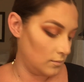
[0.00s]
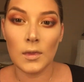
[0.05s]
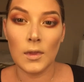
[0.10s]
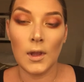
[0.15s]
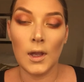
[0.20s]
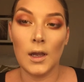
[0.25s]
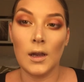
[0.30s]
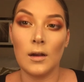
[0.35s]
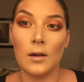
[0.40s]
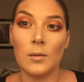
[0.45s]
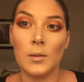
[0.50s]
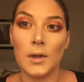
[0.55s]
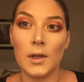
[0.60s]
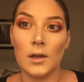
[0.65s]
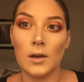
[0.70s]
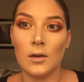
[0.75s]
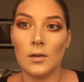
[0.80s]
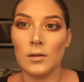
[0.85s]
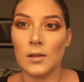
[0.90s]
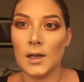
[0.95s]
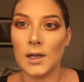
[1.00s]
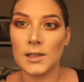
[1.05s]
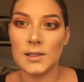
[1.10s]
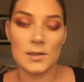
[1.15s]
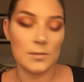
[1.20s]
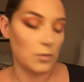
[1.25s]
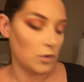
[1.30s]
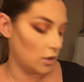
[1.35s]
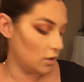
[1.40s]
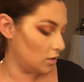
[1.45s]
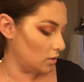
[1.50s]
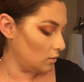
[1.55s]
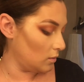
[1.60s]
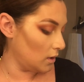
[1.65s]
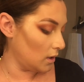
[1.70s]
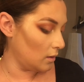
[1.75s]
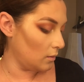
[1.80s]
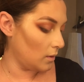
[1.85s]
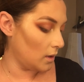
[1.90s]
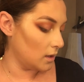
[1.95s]
There we go. That's more so what
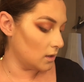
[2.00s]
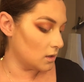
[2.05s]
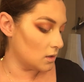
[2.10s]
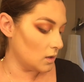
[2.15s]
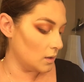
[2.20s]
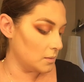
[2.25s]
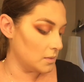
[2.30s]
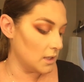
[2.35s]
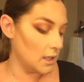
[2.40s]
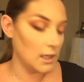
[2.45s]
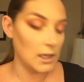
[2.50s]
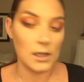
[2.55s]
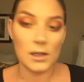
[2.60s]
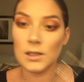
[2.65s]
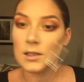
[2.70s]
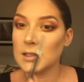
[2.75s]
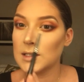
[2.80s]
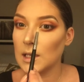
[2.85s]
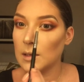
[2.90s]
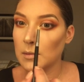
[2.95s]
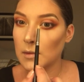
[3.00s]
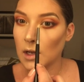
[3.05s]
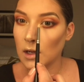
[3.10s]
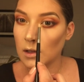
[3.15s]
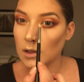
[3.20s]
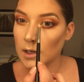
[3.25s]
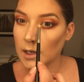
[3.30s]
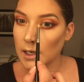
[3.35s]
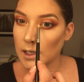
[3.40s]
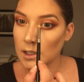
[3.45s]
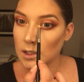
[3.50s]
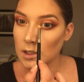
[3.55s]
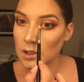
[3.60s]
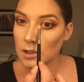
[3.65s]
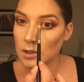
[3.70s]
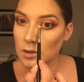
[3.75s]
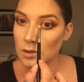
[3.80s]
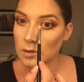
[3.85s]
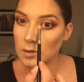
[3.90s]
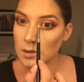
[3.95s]
I want. So I'm taking the same color I
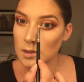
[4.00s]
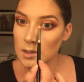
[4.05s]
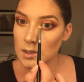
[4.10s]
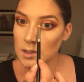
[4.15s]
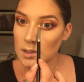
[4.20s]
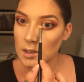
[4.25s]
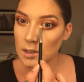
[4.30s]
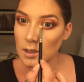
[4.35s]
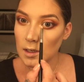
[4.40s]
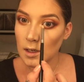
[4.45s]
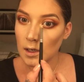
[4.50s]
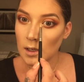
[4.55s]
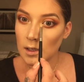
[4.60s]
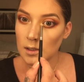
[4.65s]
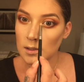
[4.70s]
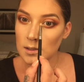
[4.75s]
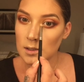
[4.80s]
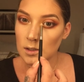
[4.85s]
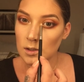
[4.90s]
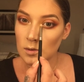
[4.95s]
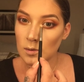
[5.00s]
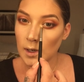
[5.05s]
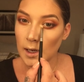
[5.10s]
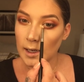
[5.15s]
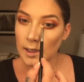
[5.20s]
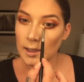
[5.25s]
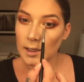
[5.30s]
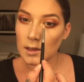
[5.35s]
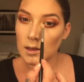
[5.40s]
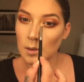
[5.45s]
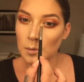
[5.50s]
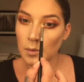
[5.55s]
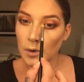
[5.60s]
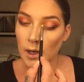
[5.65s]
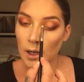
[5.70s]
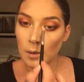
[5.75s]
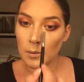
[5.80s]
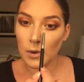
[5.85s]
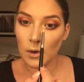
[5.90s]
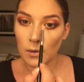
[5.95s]
used to highlight the
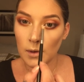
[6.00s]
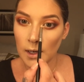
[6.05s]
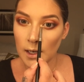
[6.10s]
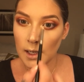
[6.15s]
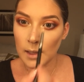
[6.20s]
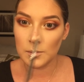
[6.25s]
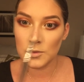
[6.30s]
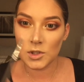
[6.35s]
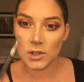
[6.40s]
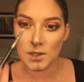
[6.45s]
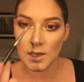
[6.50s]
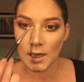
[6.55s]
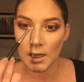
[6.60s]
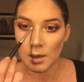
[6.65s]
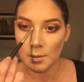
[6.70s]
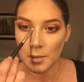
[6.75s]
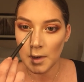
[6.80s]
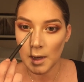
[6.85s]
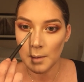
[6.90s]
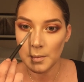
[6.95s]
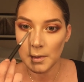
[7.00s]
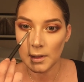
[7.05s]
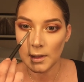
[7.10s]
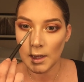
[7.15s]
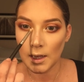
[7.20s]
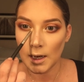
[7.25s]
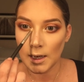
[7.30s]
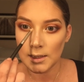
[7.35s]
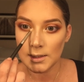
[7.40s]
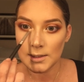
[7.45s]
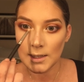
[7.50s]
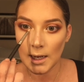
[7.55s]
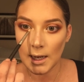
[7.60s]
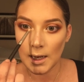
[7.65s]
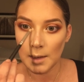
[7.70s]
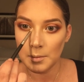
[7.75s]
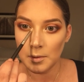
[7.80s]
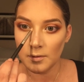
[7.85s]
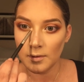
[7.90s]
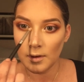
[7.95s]
brow bone, and I'm just kind of popping that on
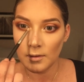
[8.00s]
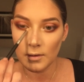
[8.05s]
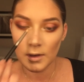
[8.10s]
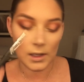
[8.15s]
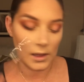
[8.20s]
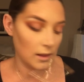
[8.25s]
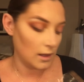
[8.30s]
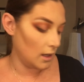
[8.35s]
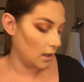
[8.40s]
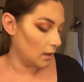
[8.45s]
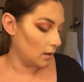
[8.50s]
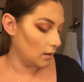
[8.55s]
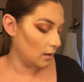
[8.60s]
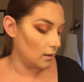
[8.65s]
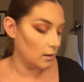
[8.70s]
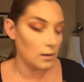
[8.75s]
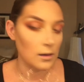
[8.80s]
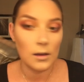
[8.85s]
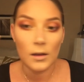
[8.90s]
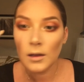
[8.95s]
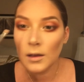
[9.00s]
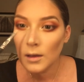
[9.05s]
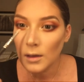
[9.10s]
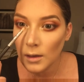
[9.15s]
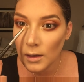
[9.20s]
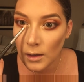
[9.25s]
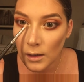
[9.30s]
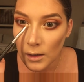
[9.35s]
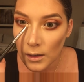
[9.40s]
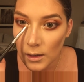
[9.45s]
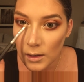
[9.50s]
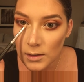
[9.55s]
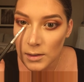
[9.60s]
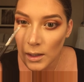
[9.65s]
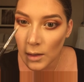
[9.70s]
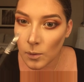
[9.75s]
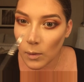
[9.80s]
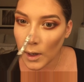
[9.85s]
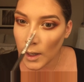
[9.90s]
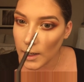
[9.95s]
top of everything because
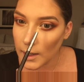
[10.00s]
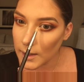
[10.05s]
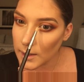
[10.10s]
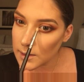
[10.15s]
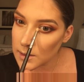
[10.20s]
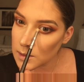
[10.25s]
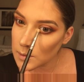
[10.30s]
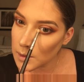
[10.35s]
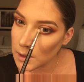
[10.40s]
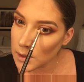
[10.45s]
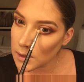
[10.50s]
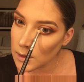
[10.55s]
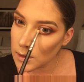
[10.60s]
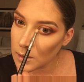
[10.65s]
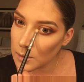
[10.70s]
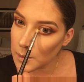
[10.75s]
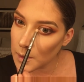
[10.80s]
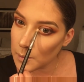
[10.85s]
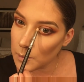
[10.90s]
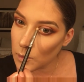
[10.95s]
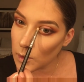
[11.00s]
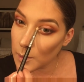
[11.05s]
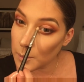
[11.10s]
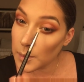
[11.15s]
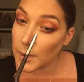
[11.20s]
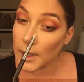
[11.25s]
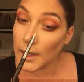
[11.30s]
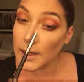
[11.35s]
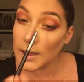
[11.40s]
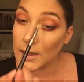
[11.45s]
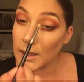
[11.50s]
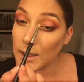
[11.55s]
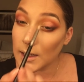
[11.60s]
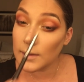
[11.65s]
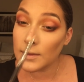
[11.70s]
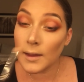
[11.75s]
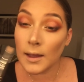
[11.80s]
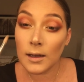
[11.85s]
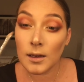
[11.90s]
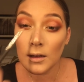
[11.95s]
I wanted it to be a little bit more blinding
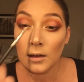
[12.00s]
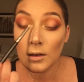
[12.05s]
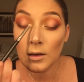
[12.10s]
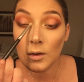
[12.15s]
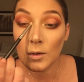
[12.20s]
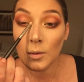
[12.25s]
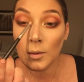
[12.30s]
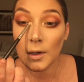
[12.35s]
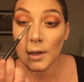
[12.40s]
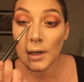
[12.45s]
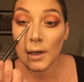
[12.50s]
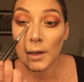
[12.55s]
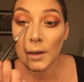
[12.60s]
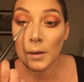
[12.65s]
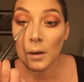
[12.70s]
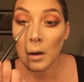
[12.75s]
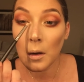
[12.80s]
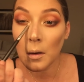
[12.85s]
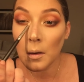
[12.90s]
in that inner corner.